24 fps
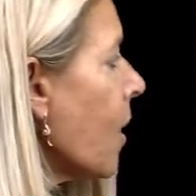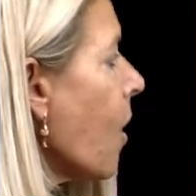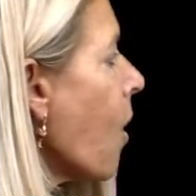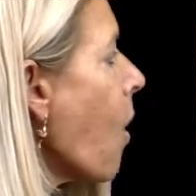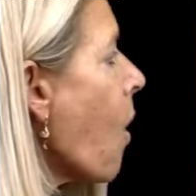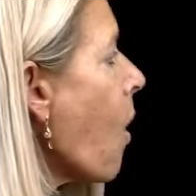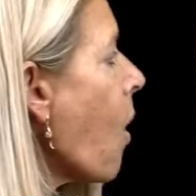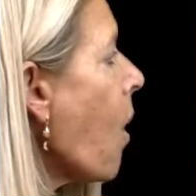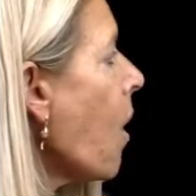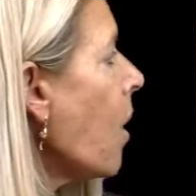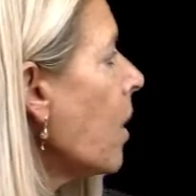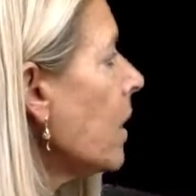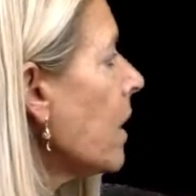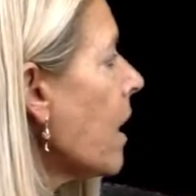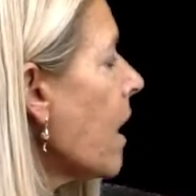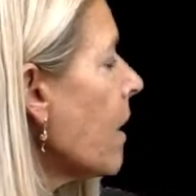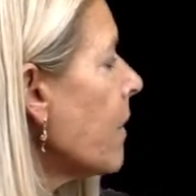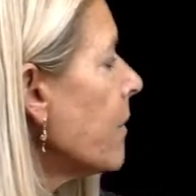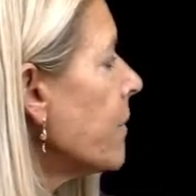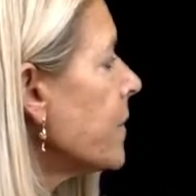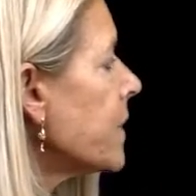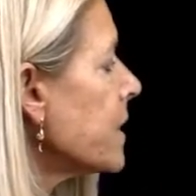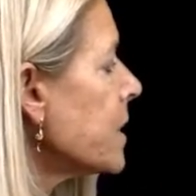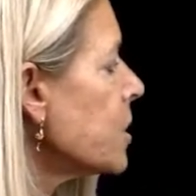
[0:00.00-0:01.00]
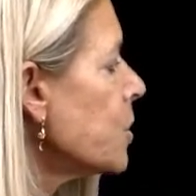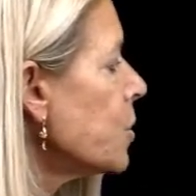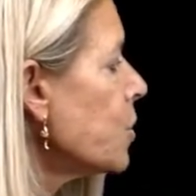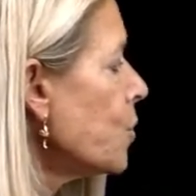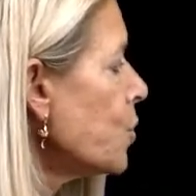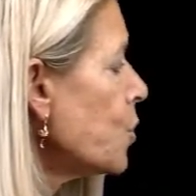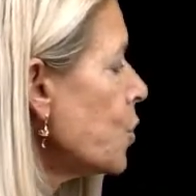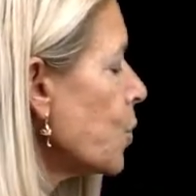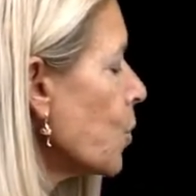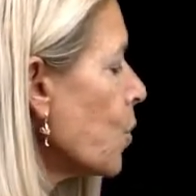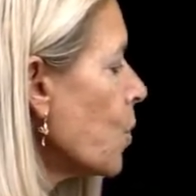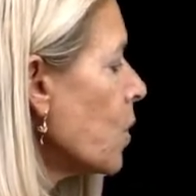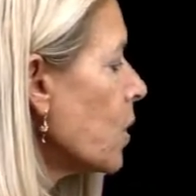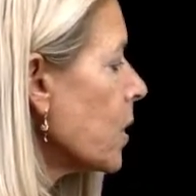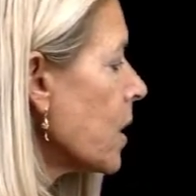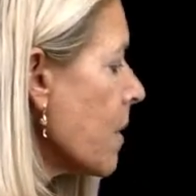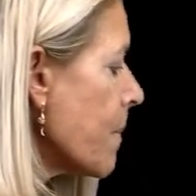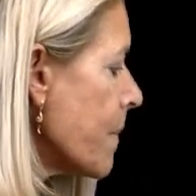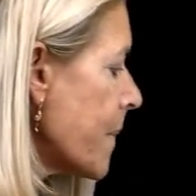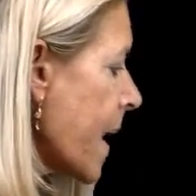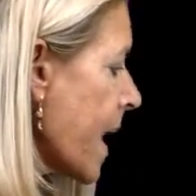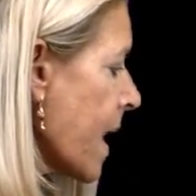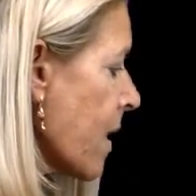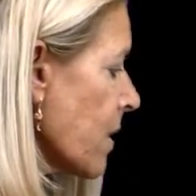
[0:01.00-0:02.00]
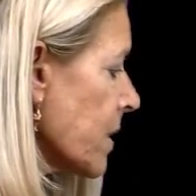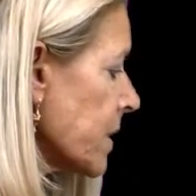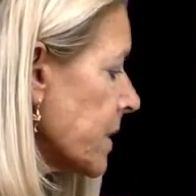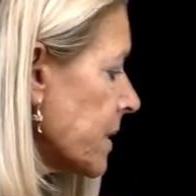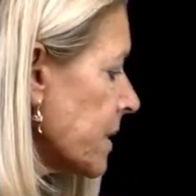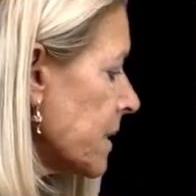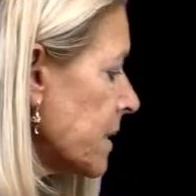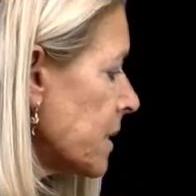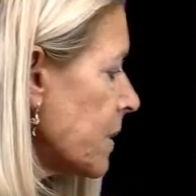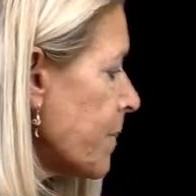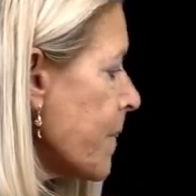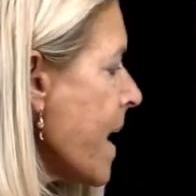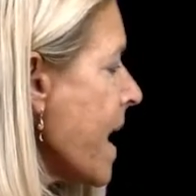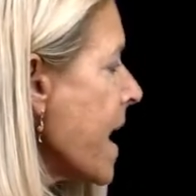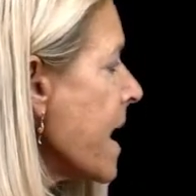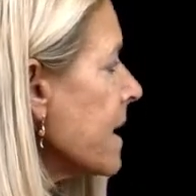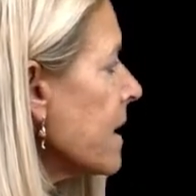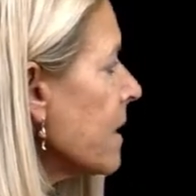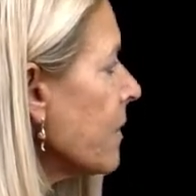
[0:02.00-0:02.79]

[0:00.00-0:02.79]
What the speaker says: all of the usual comparisons made.